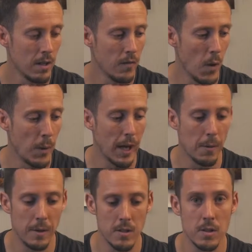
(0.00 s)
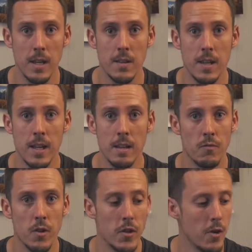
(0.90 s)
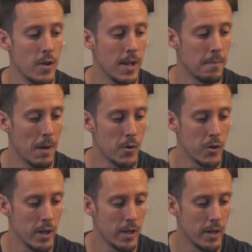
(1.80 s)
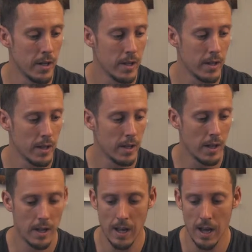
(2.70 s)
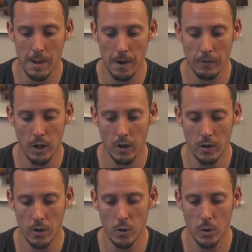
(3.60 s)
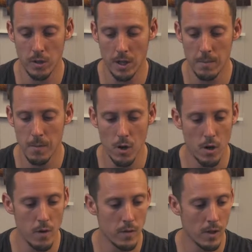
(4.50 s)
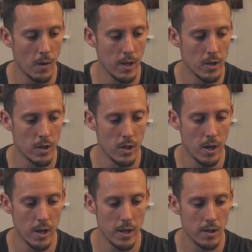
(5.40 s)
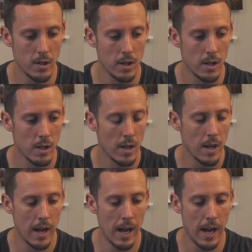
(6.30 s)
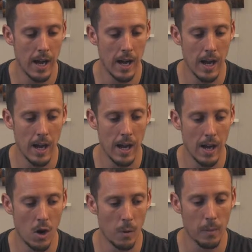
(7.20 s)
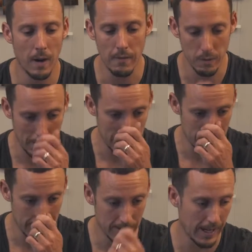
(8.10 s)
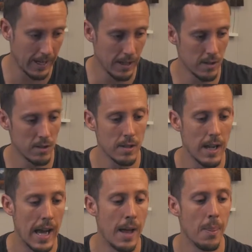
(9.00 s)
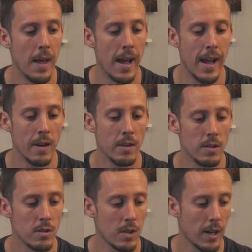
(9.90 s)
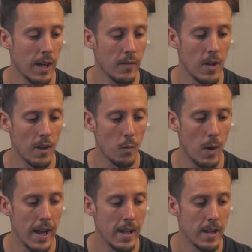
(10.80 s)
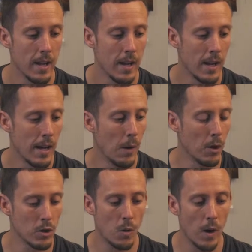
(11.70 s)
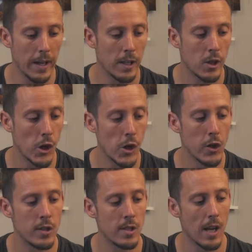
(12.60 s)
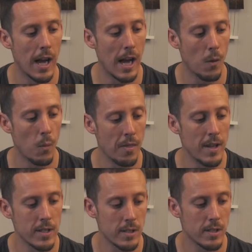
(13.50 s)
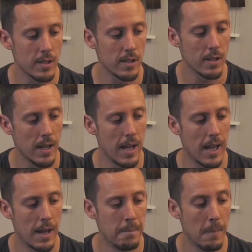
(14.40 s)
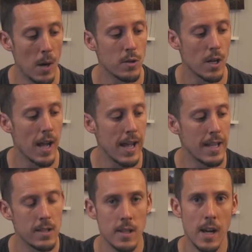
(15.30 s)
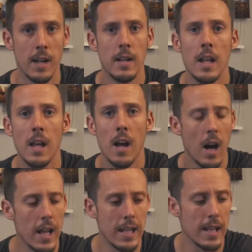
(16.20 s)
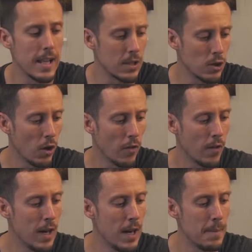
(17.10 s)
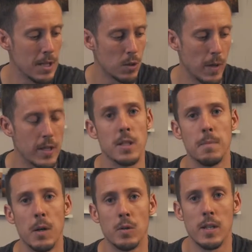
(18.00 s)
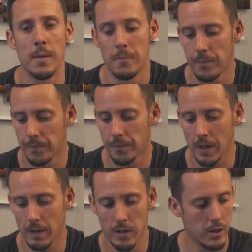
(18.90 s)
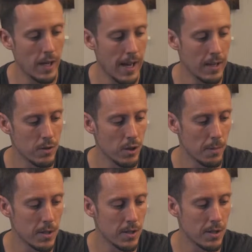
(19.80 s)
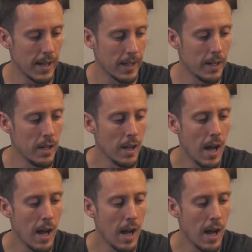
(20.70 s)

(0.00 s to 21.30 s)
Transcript: There we go, we can see the unit in motion. I've got it on an auto move, so it should operate for about 10 seconds and then start going the other way. Now what's quite good with this motor is that it's got limit switches built in. I'll just go ahead and stop this a second.